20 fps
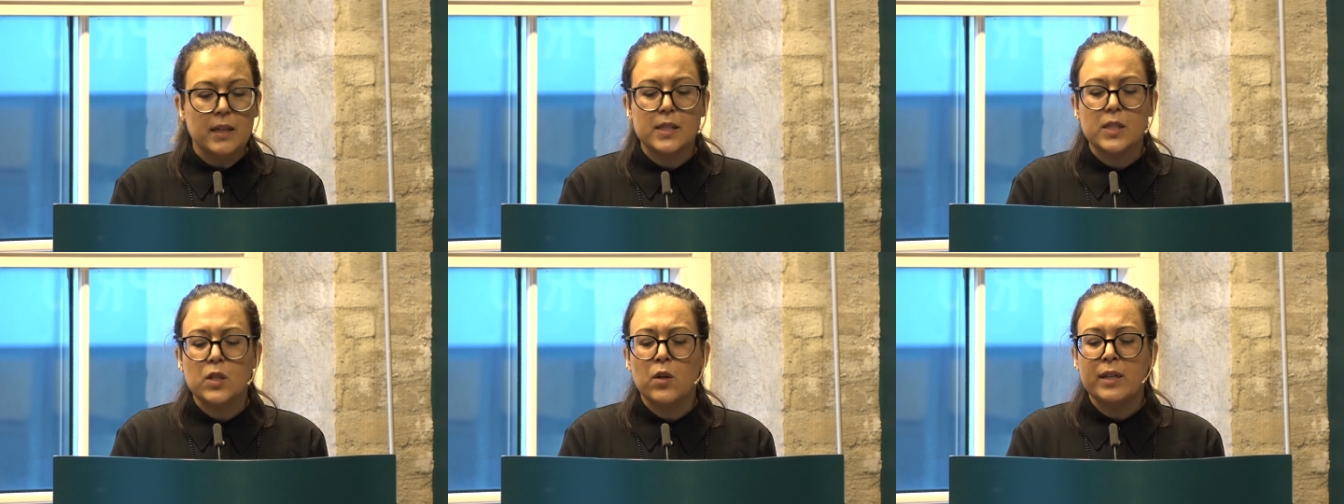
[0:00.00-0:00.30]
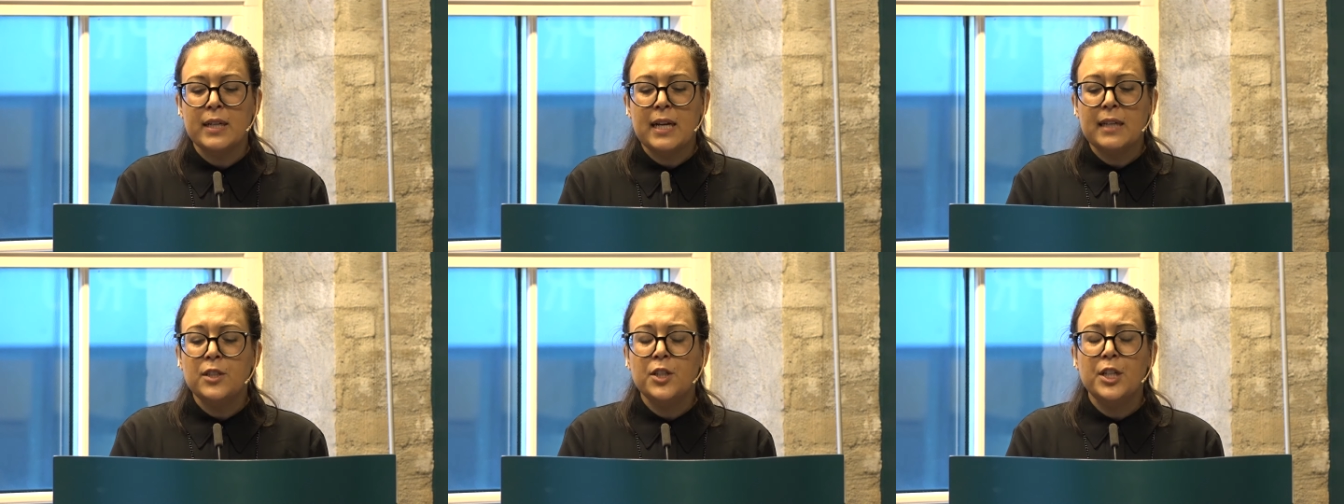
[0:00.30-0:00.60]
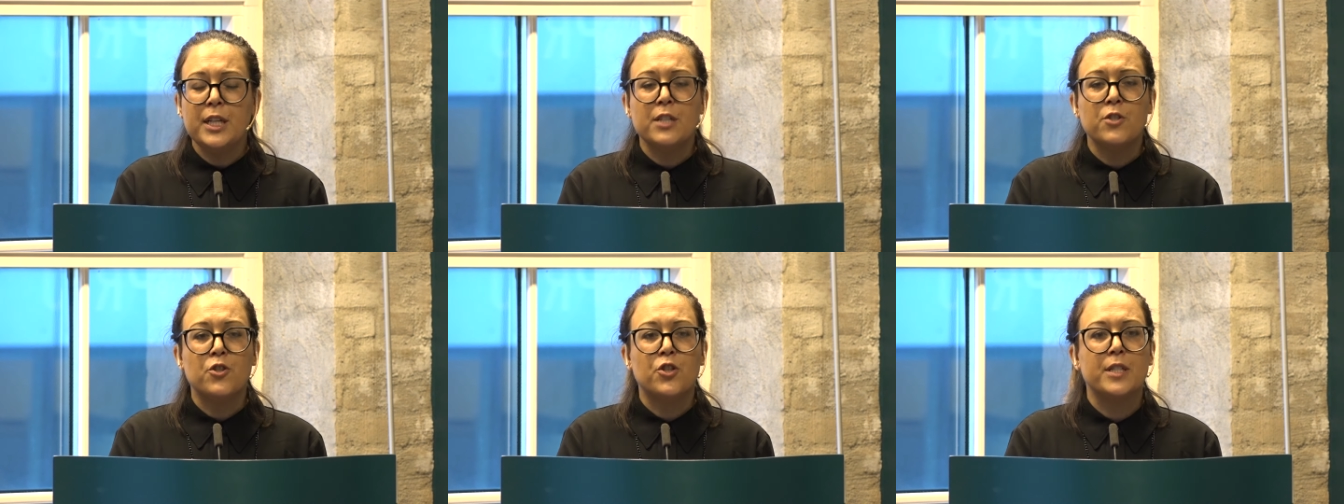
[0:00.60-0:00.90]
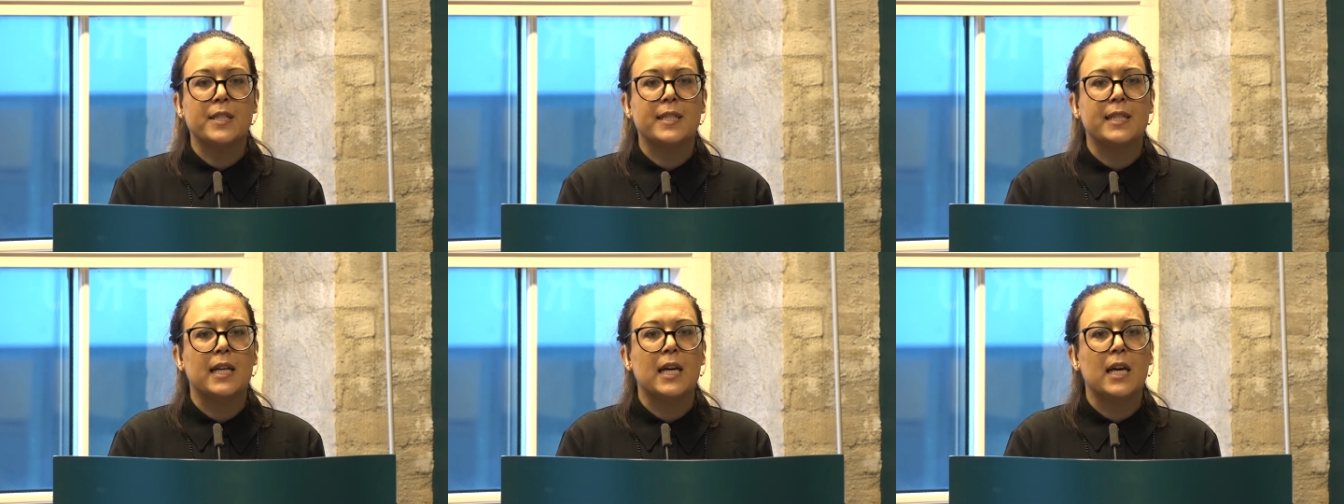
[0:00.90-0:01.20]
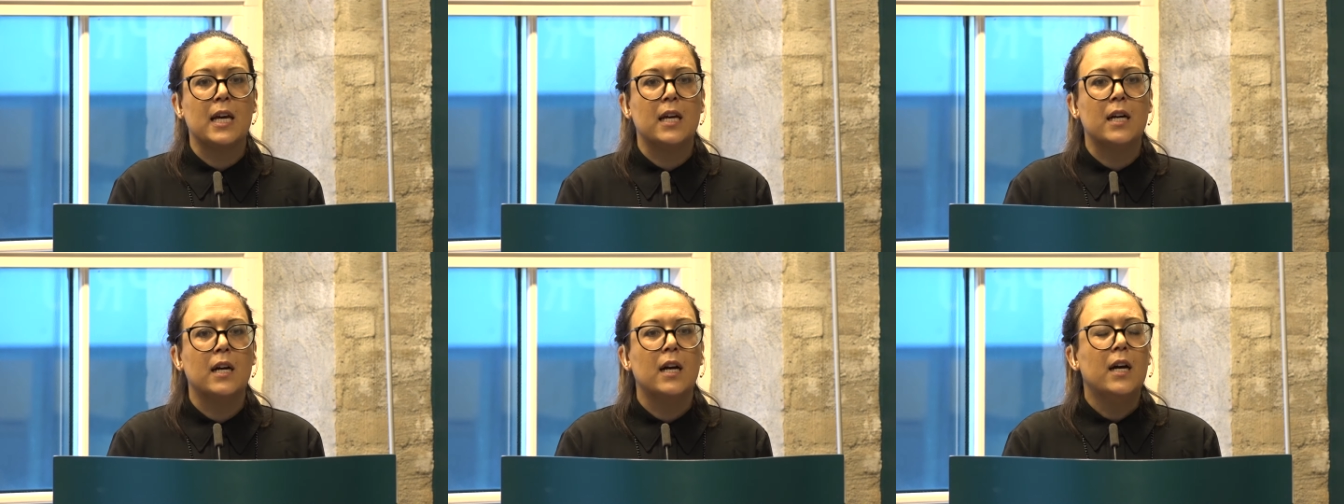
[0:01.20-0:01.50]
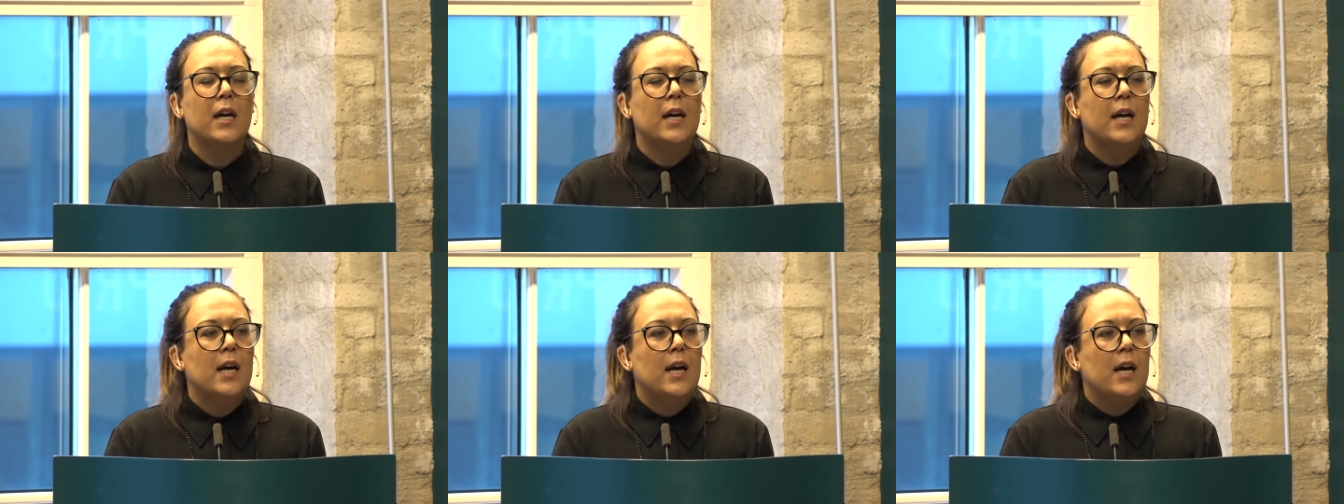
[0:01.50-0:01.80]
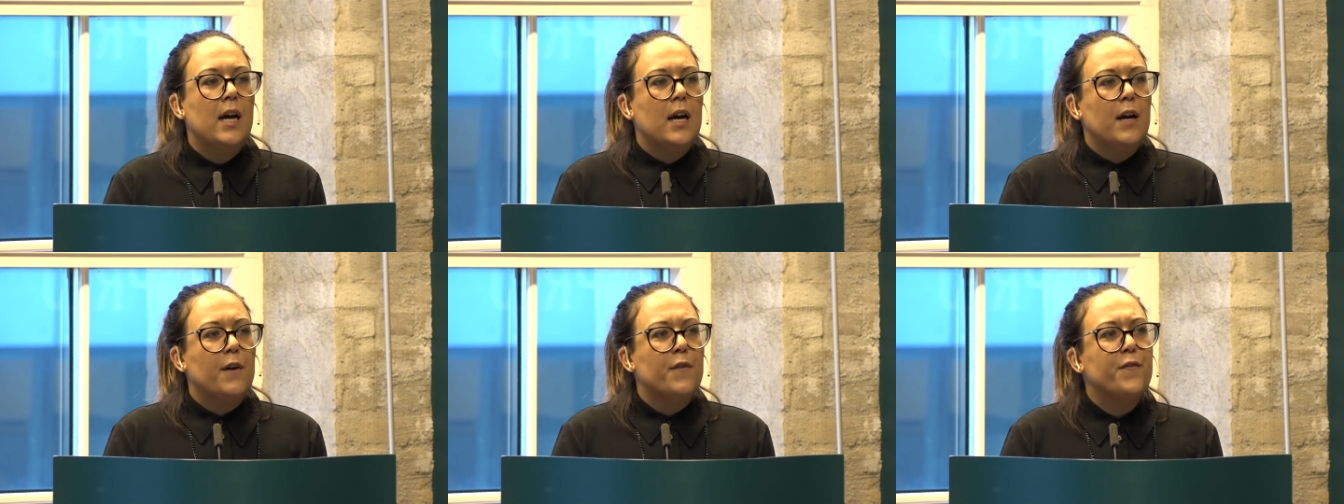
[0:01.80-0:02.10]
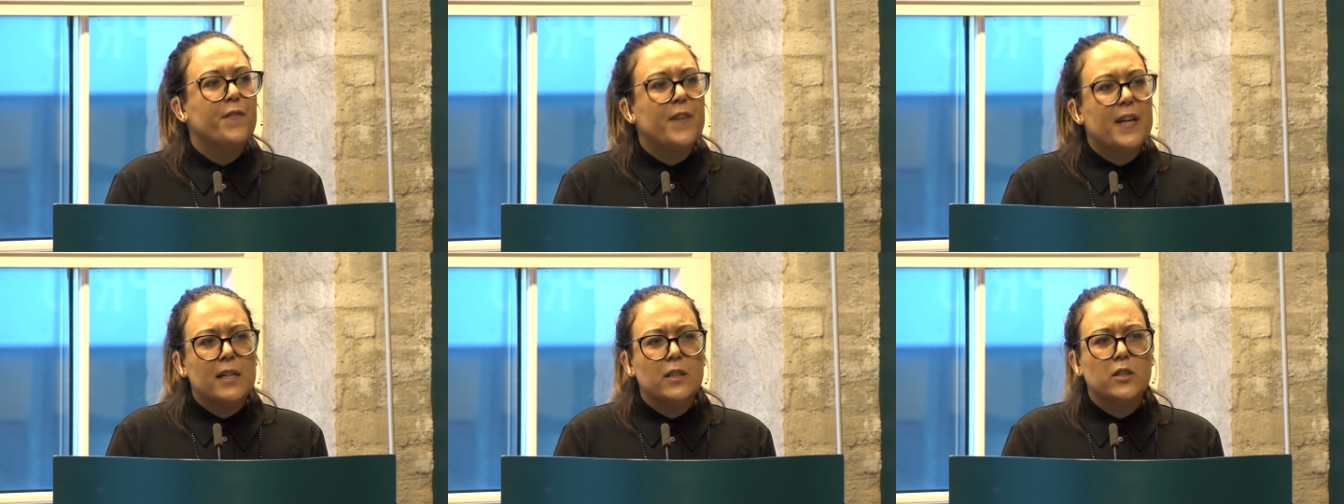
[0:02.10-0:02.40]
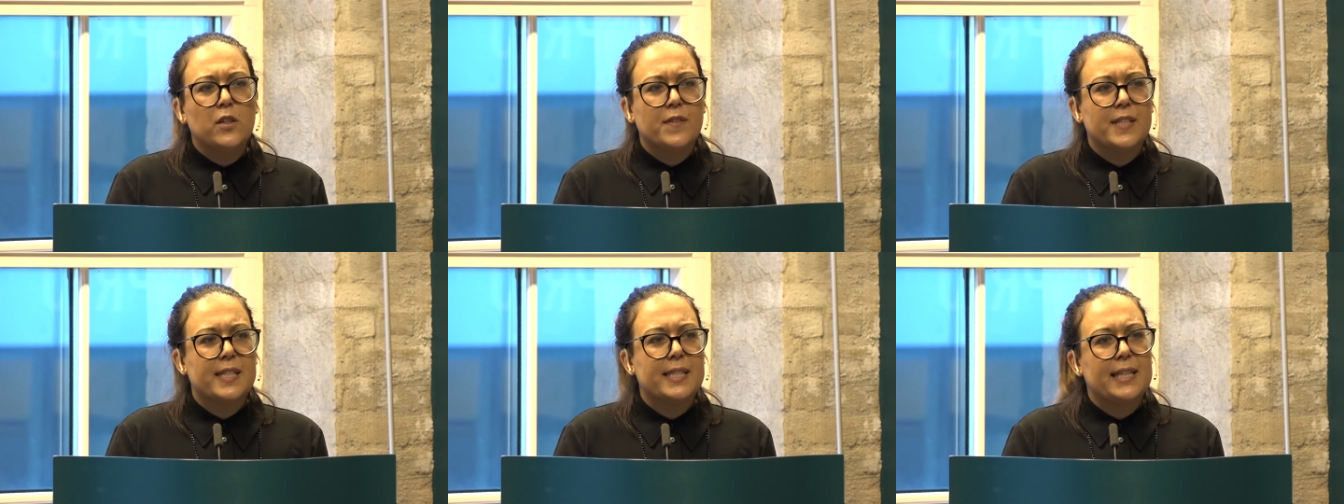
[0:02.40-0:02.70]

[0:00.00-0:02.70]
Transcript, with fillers: So another interesting field of